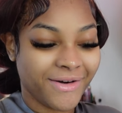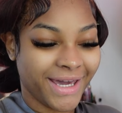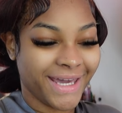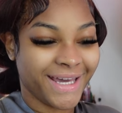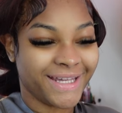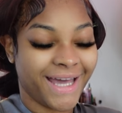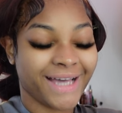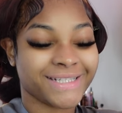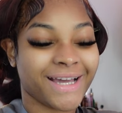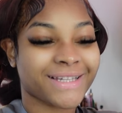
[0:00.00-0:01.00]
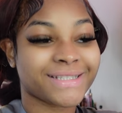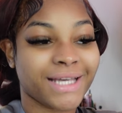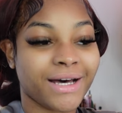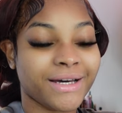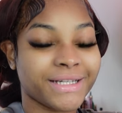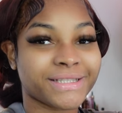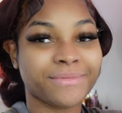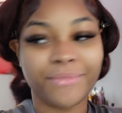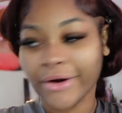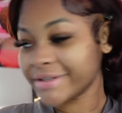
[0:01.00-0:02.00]
And as y'all can tell, it's
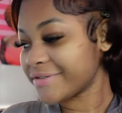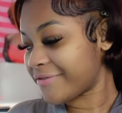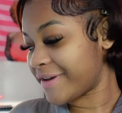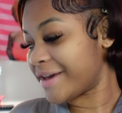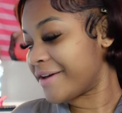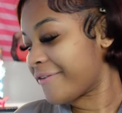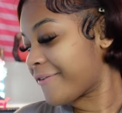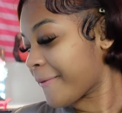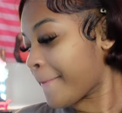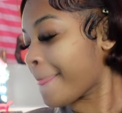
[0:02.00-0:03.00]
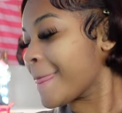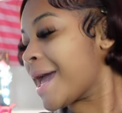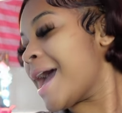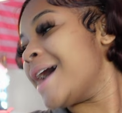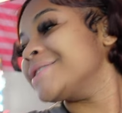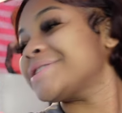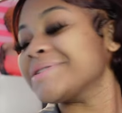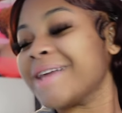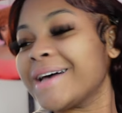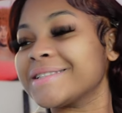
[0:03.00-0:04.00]
March 5th,
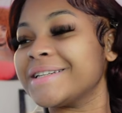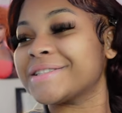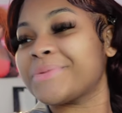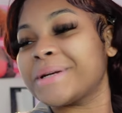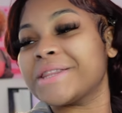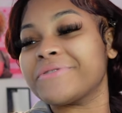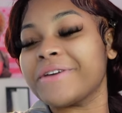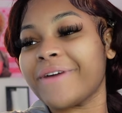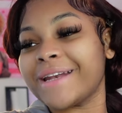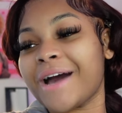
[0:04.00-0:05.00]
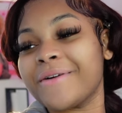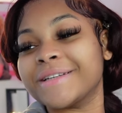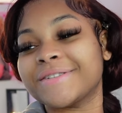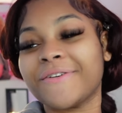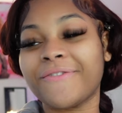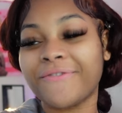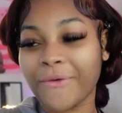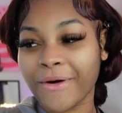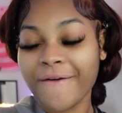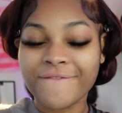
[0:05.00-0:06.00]
2023, and right now it's
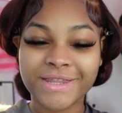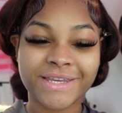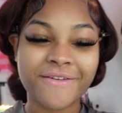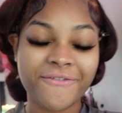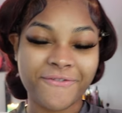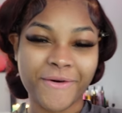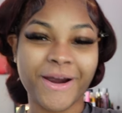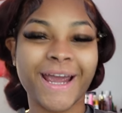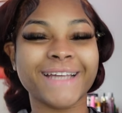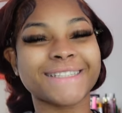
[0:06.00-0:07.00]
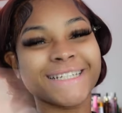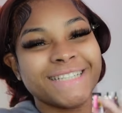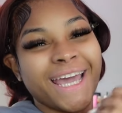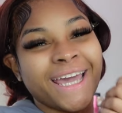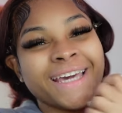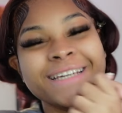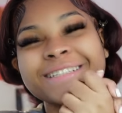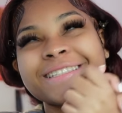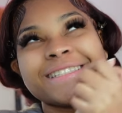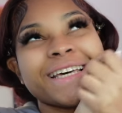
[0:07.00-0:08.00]
4:54, and today is
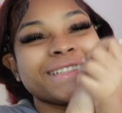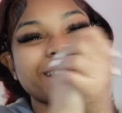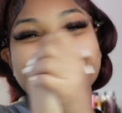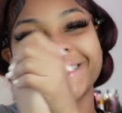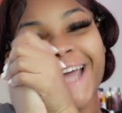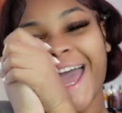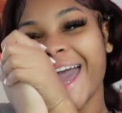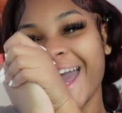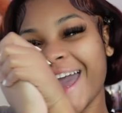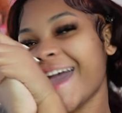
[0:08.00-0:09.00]
SZA Day!